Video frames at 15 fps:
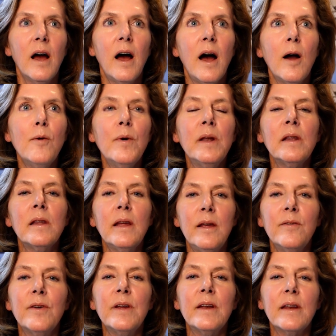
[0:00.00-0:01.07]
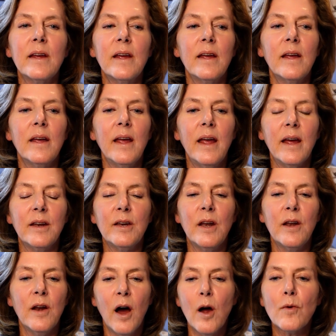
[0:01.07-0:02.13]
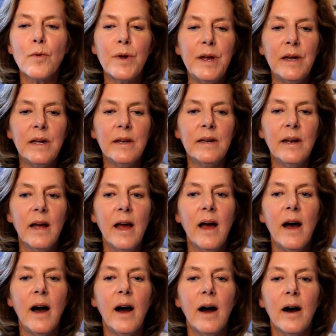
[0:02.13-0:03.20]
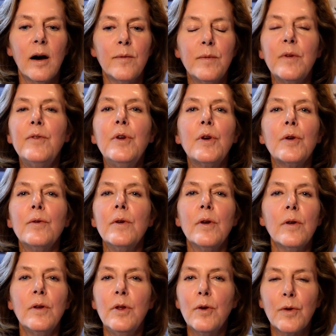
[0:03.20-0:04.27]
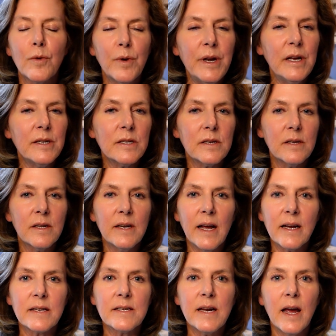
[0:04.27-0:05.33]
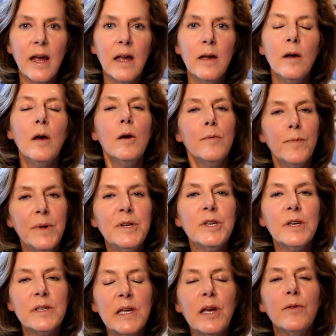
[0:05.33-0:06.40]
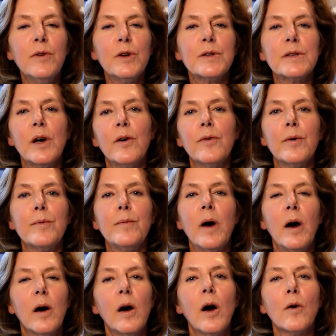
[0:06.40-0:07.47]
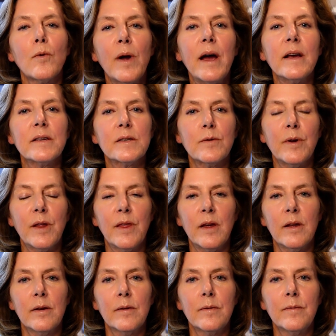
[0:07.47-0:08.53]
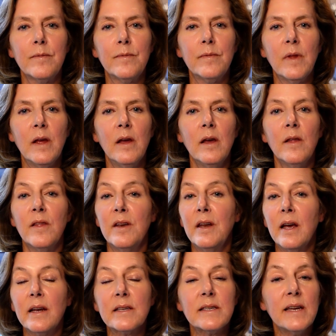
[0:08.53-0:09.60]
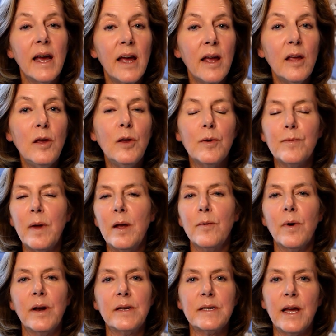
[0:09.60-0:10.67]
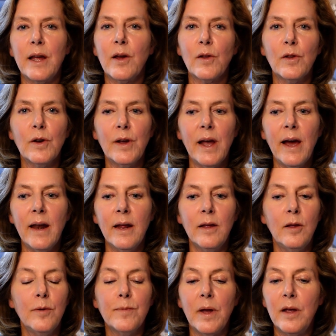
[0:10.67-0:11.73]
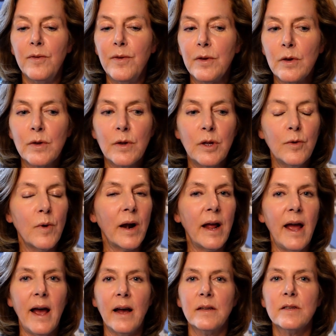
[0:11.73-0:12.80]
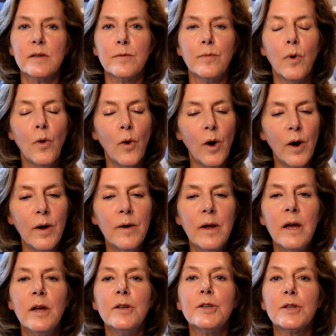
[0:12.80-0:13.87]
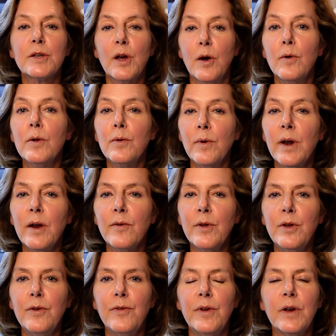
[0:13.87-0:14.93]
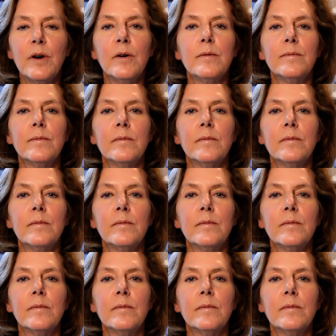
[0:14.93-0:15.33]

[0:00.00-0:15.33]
I would leave it and not read it. If you could read it the next day, but just give yourself a rest with it. The next day, you may want to take a look at it. You may feel you want to add some more. Just go with whatever you feel.